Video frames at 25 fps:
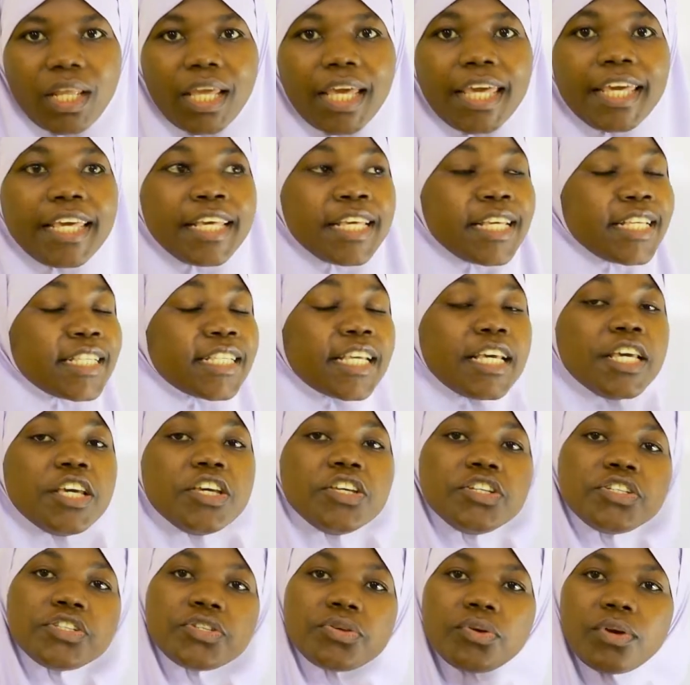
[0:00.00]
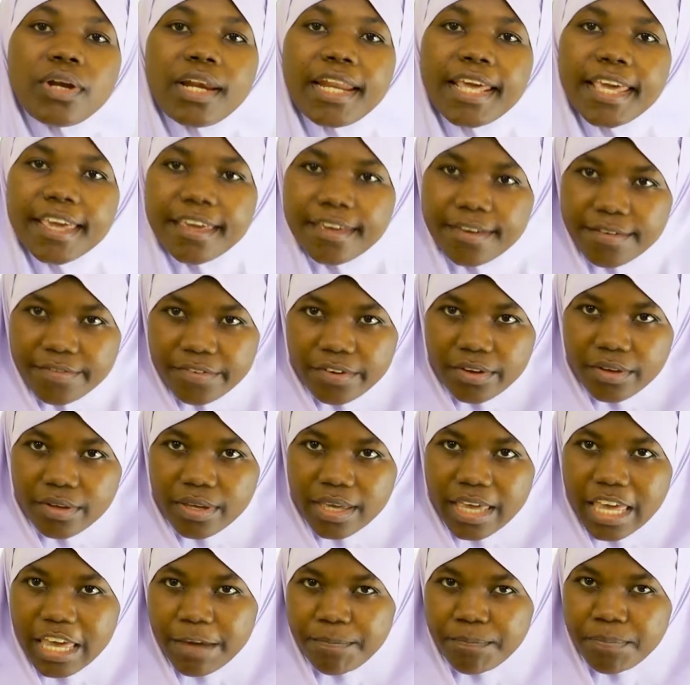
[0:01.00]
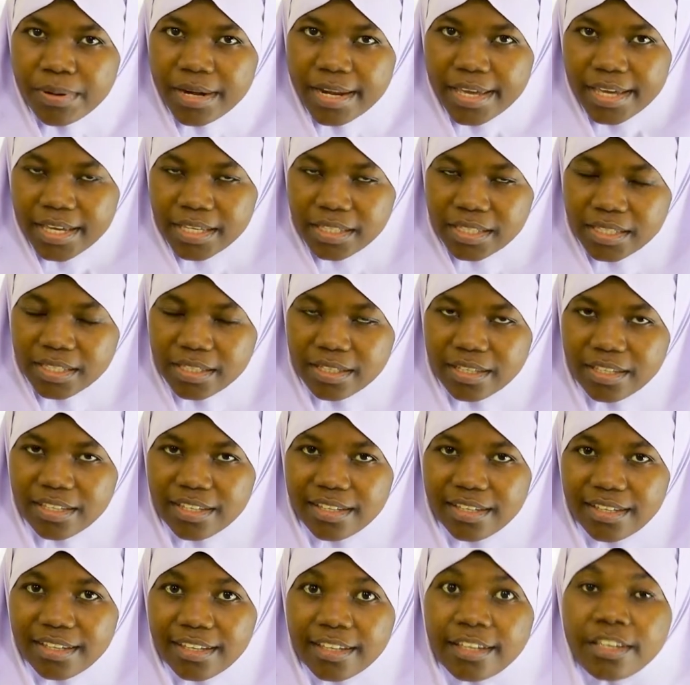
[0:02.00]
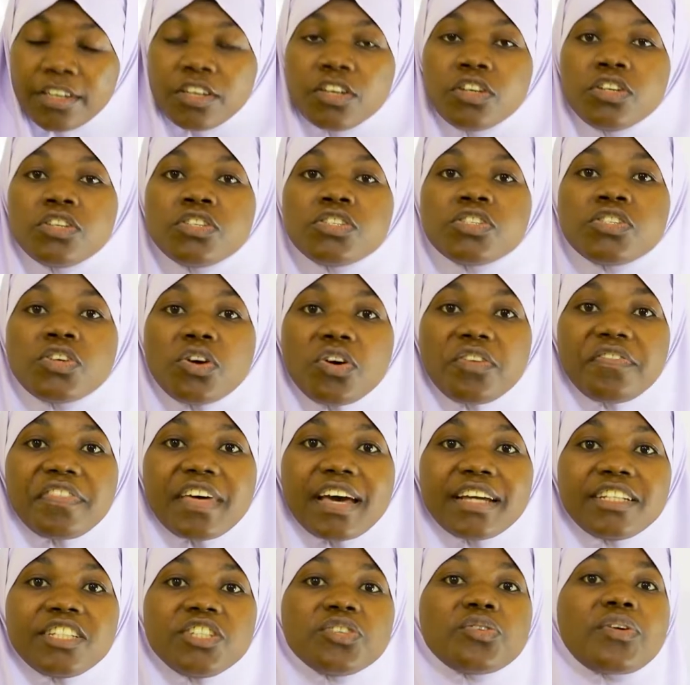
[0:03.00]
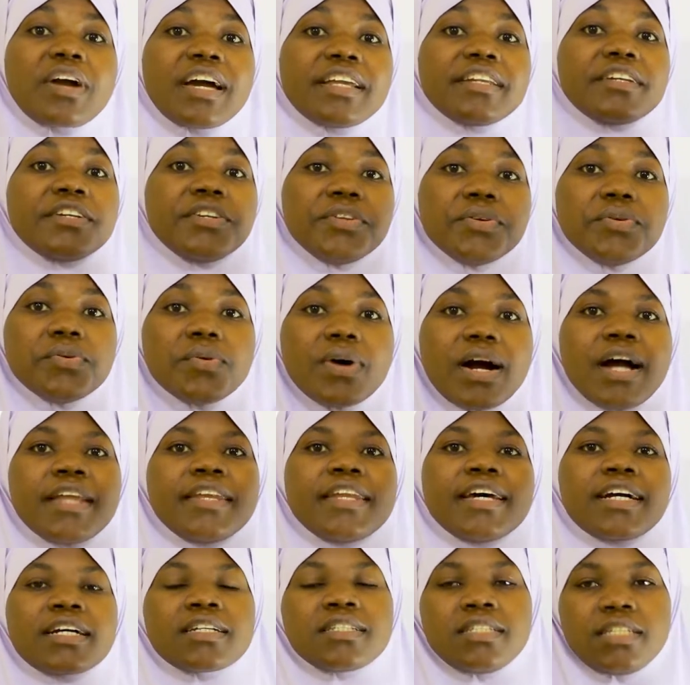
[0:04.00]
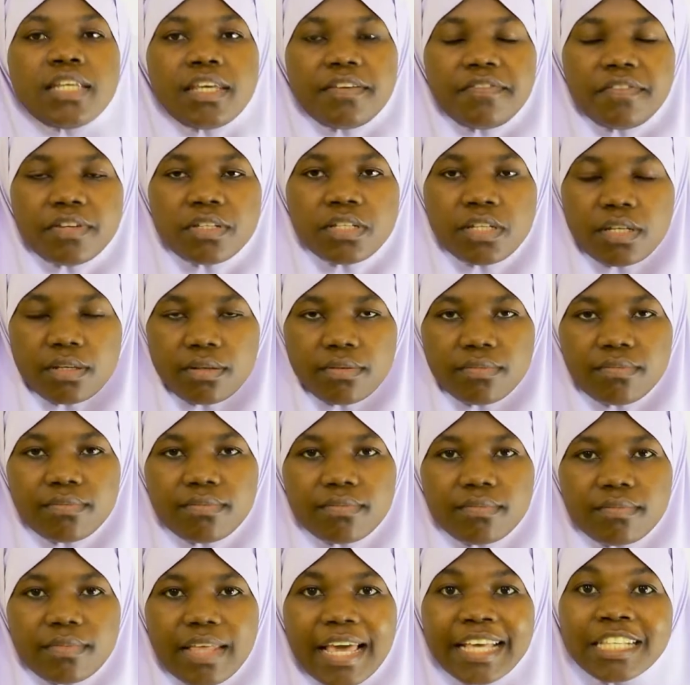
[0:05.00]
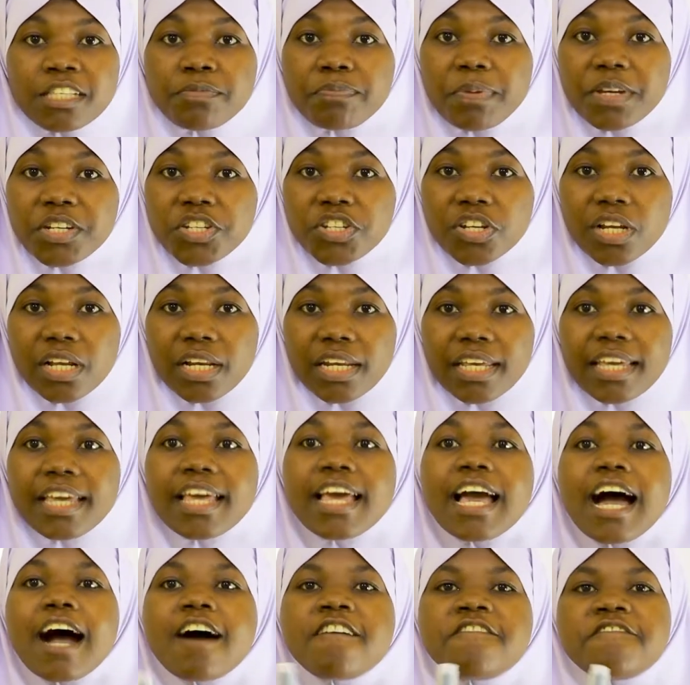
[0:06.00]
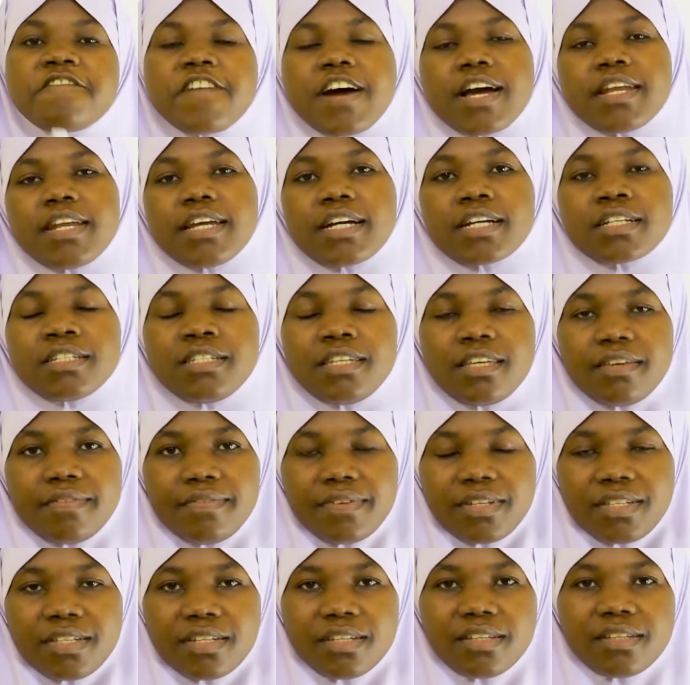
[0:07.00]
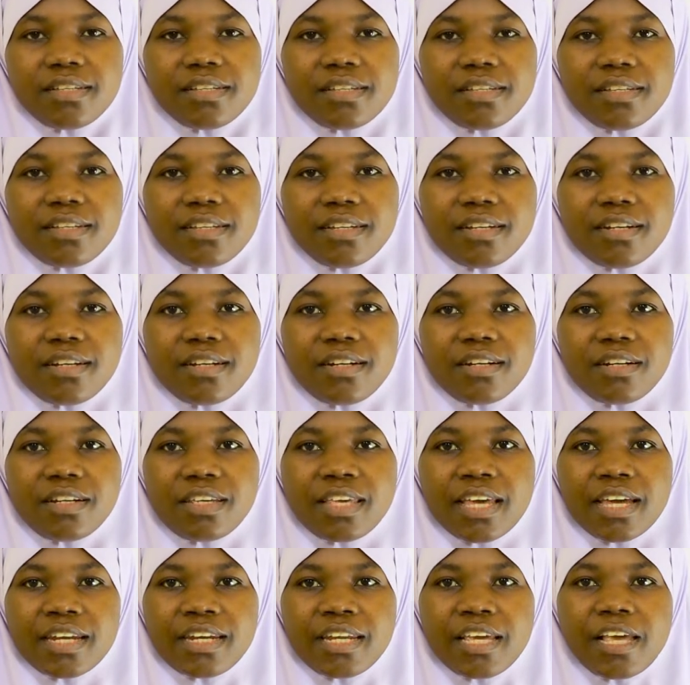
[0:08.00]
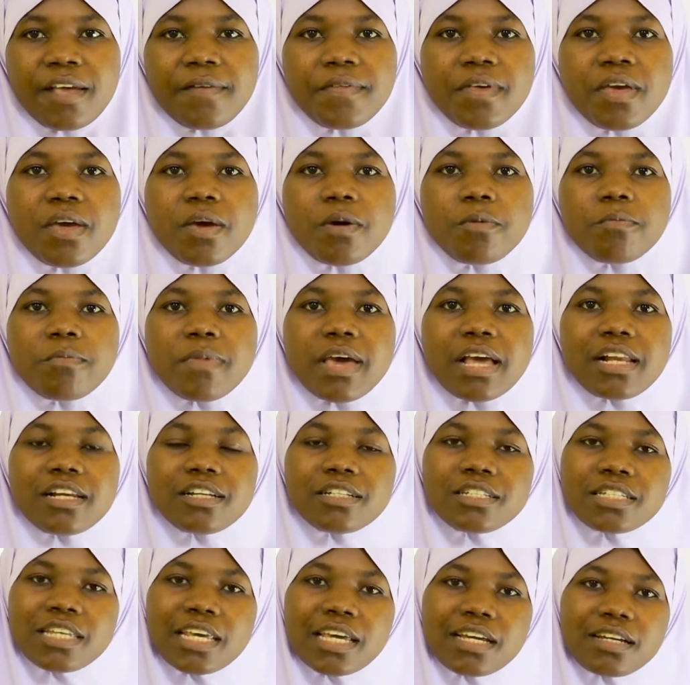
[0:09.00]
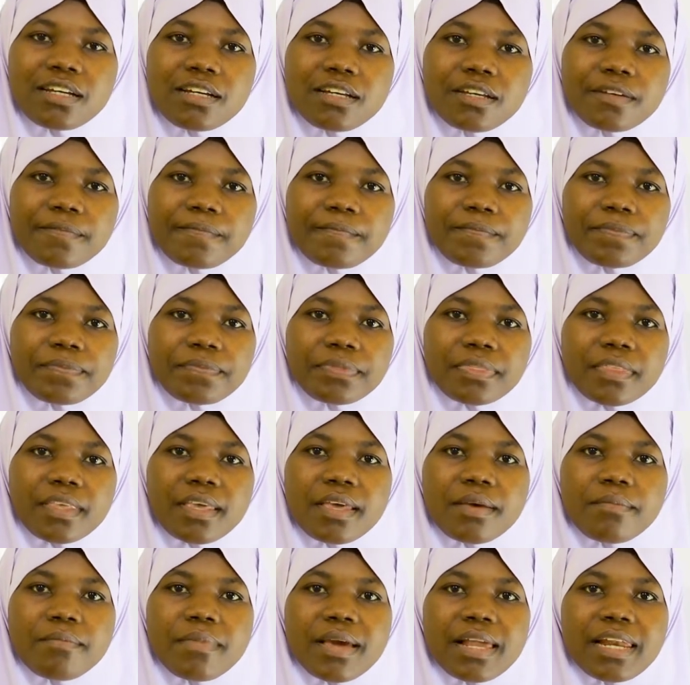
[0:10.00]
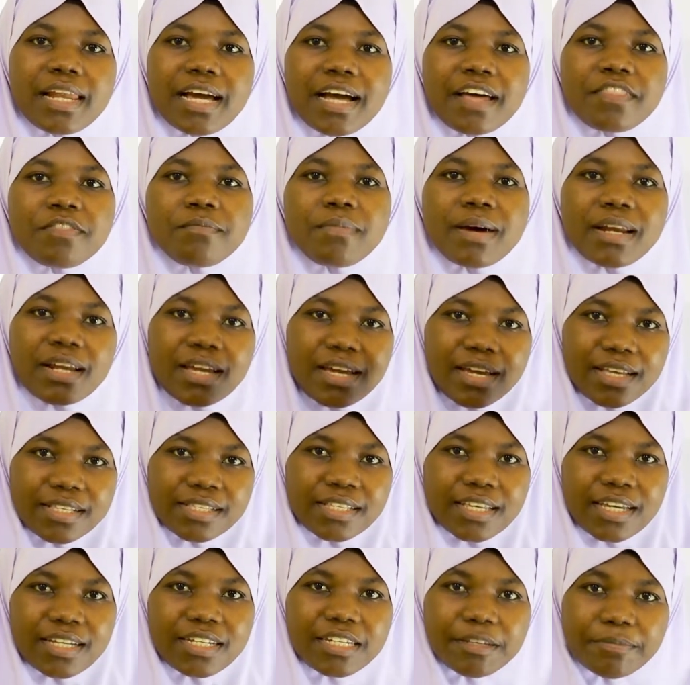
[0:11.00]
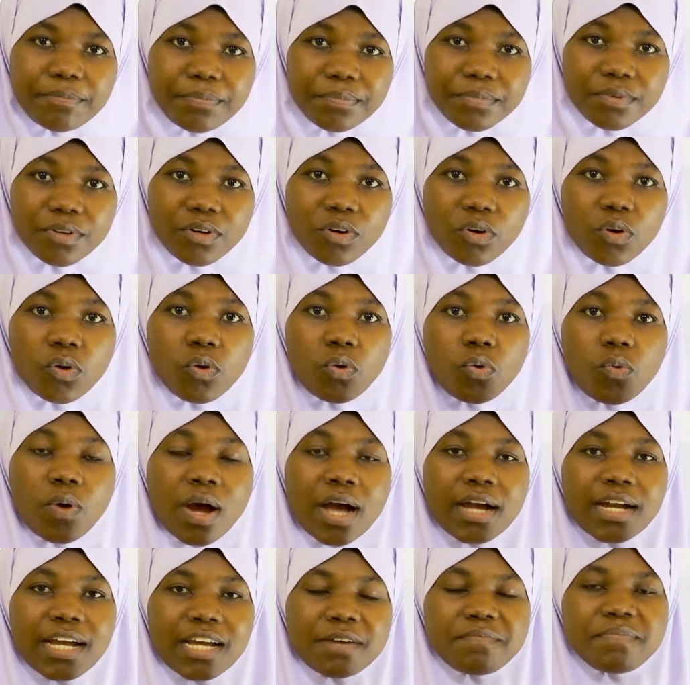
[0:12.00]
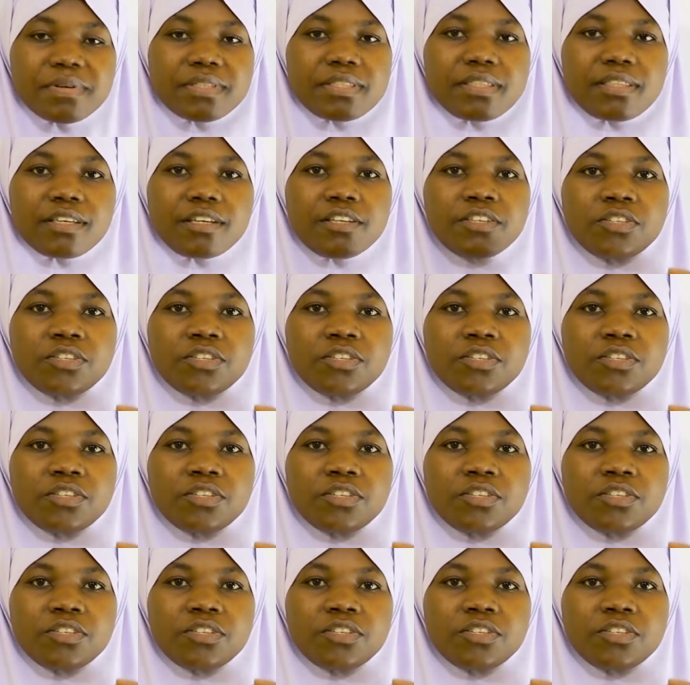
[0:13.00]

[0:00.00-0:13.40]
is to leave a place so that you can do an activity, especially a fun activity. Yani mel ad markas kadib waxa kabad